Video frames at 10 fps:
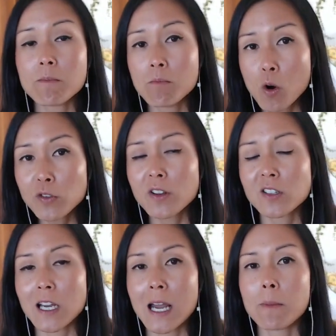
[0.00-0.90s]
most of the
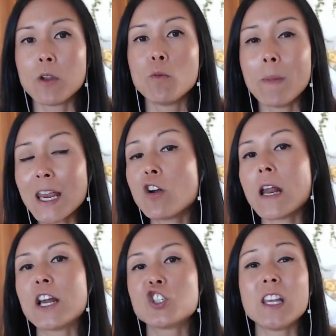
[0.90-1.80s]
time, you may not
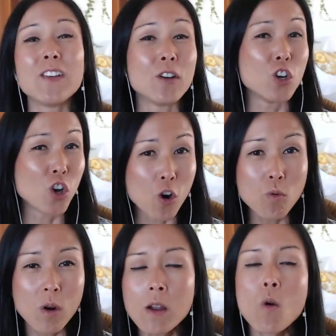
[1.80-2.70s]
actually even know